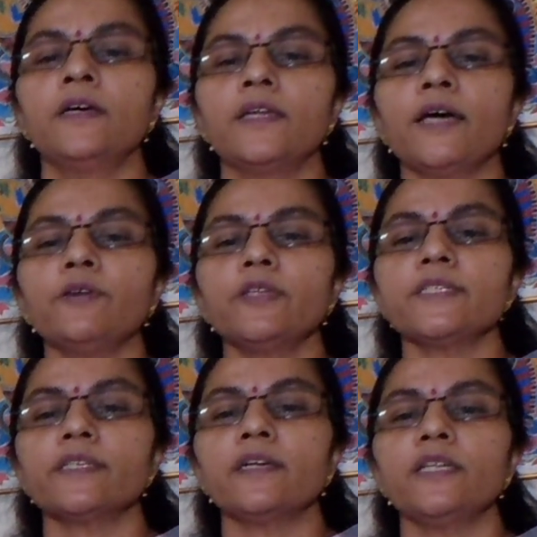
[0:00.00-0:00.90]
Now the
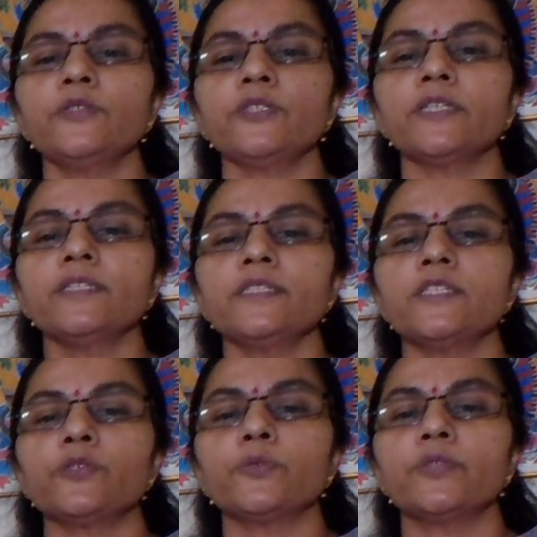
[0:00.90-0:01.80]

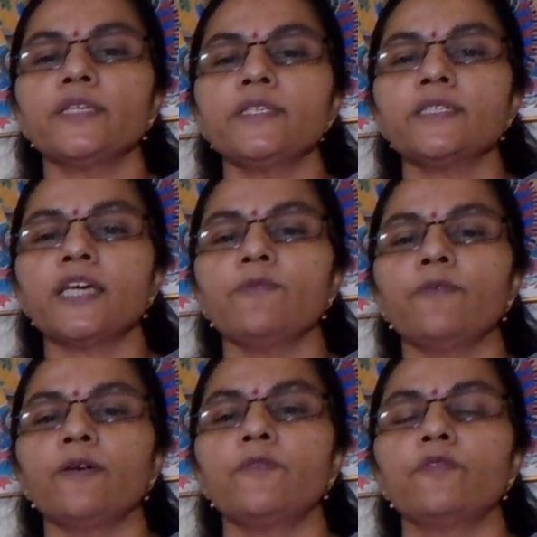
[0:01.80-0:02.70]
solutions to this
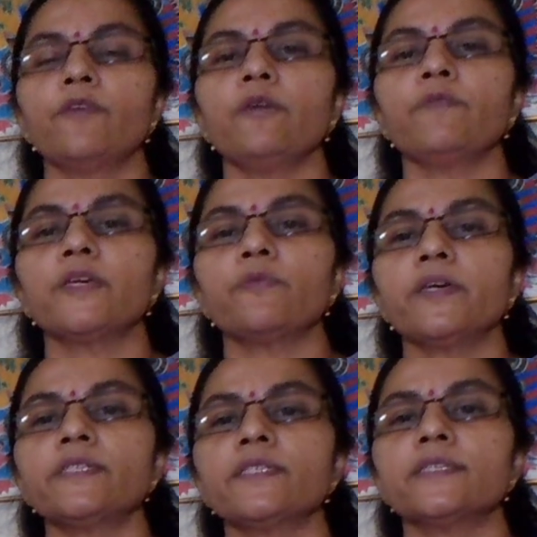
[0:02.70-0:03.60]
type of wave
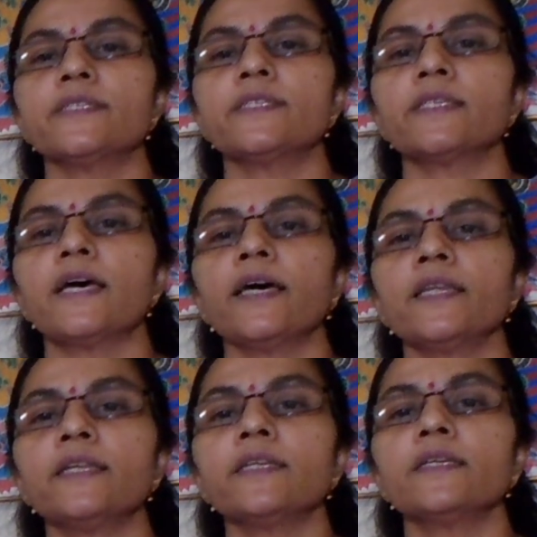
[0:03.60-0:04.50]
equations
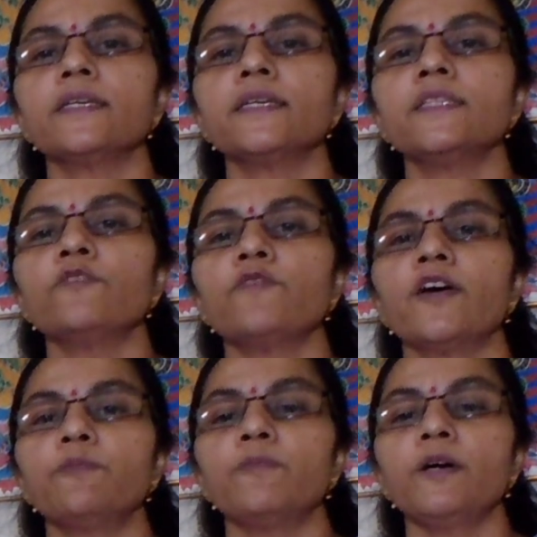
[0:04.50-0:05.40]
are in the
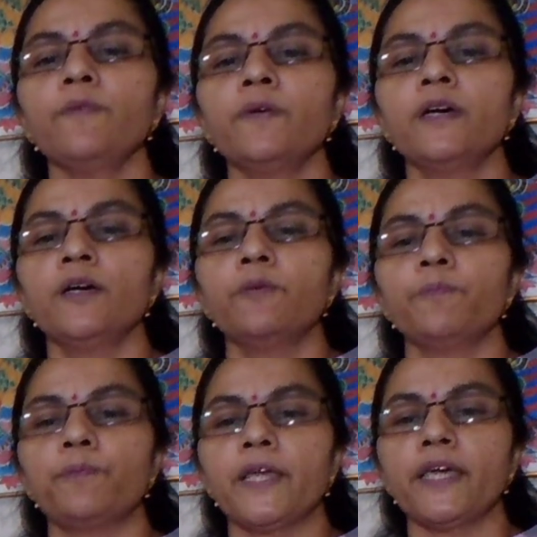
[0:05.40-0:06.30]
form of
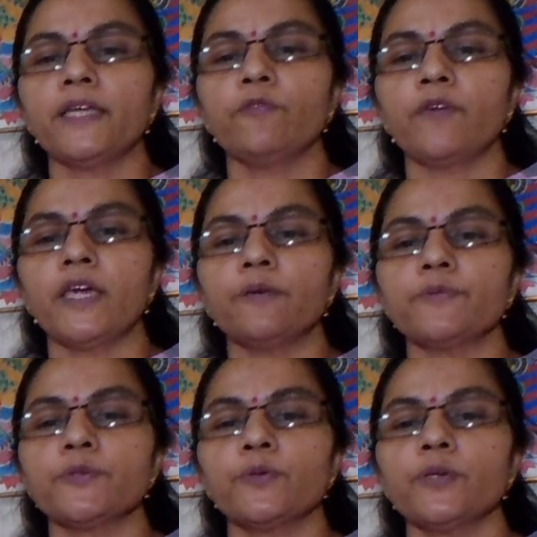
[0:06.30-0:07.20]
plane
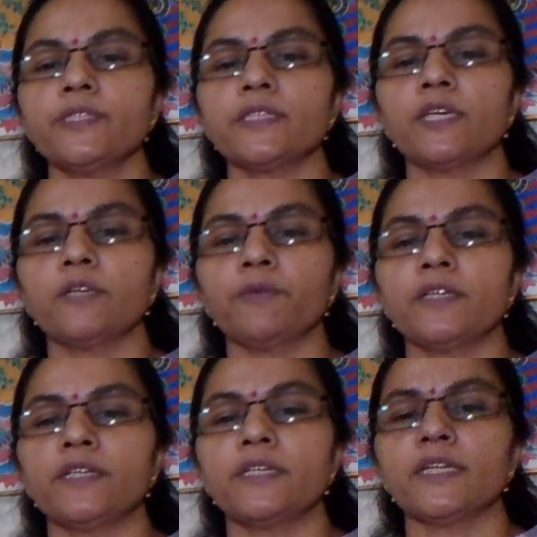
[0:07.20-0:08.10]
waves, which can be
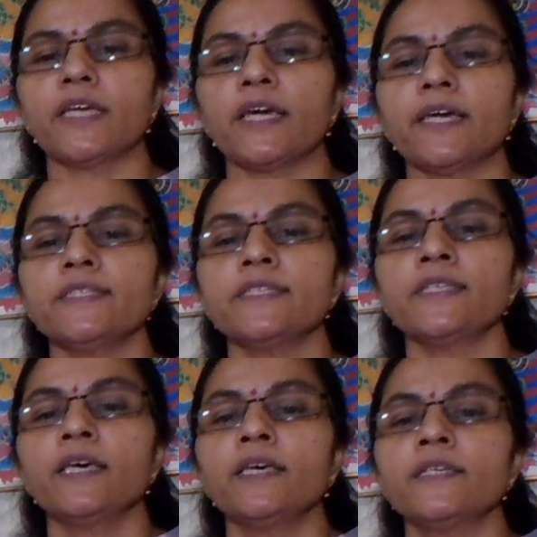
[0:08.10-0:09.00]
written as
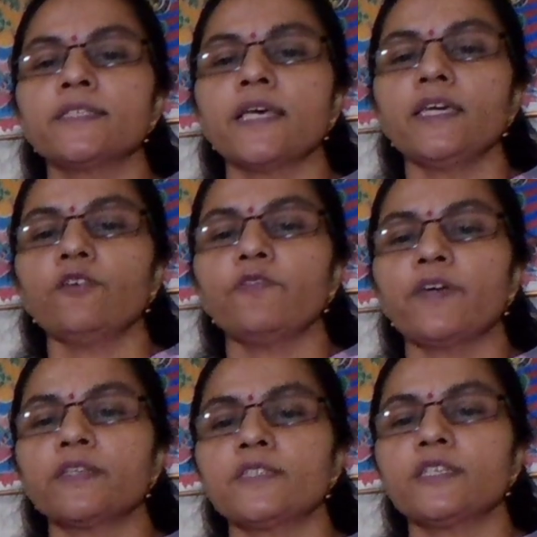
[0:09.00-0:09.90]
psi of
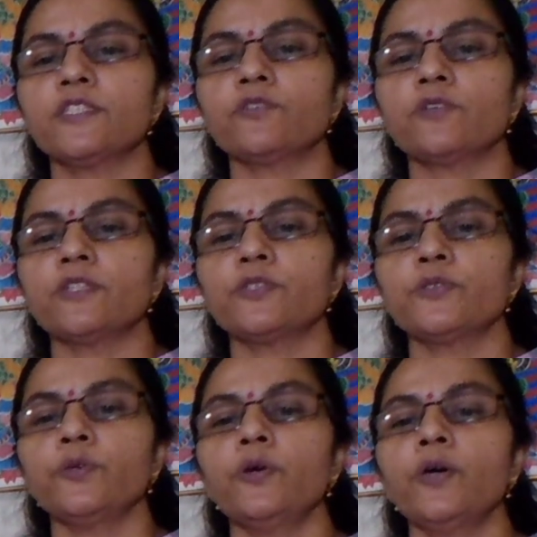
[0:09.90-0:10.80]
xt is equals
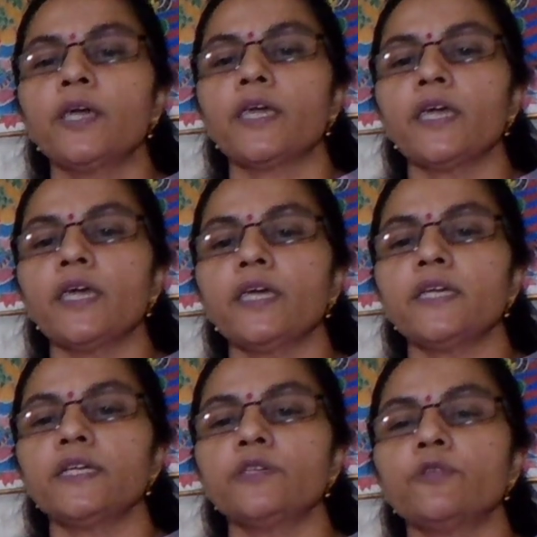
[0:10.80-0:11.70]
to a
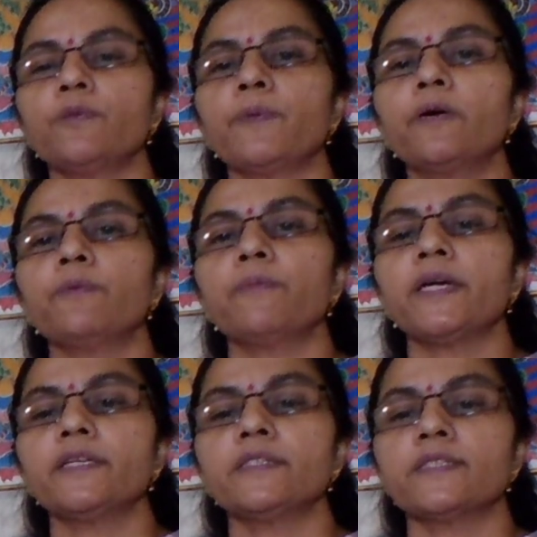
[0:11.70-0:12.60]
e to the power
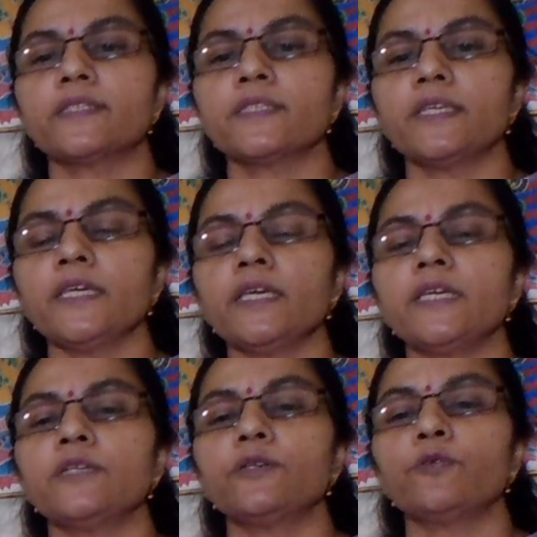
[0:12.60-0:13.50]
minus
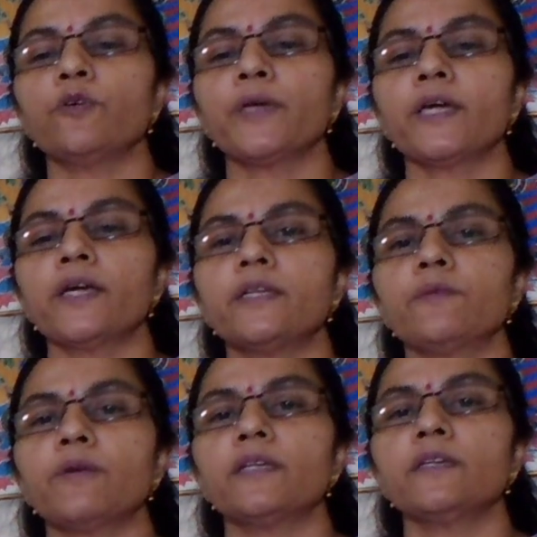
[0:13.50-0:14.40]
e into omega t
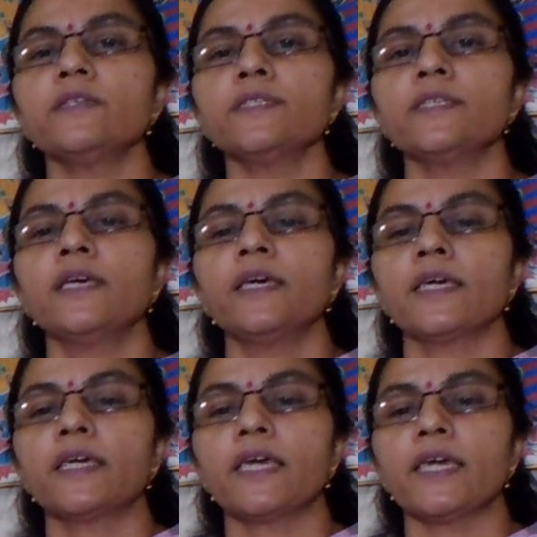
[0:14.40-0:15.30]
minus
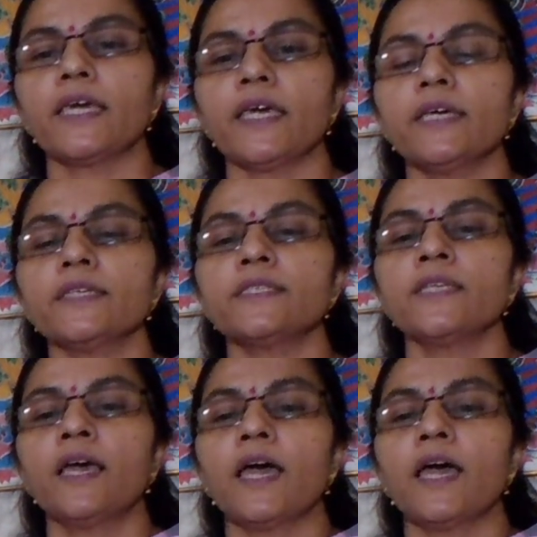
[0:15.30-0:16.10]
kx.